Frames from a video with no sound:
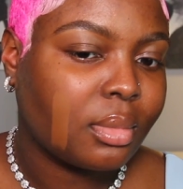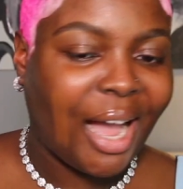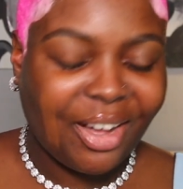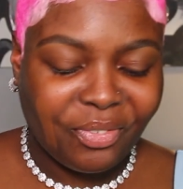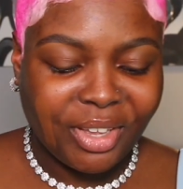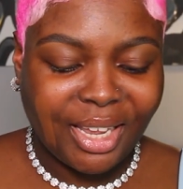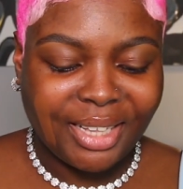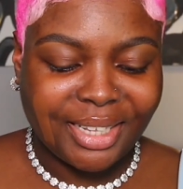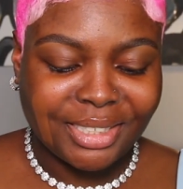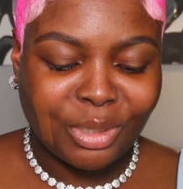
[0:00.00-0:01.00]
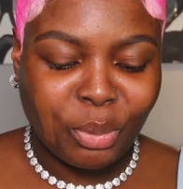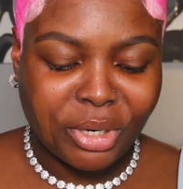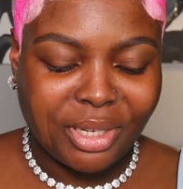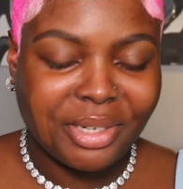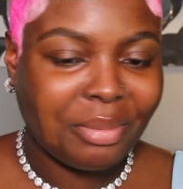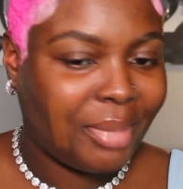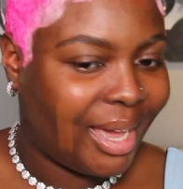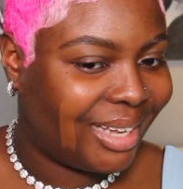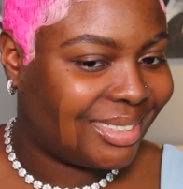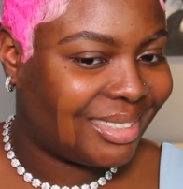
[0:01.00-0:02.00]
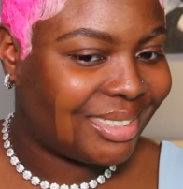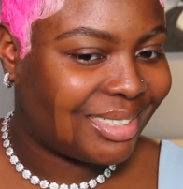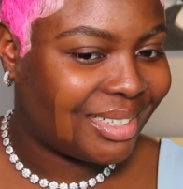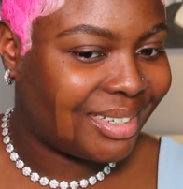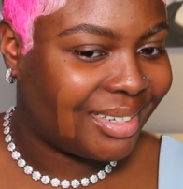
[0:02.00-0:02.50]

I feel like that's a pretty good match,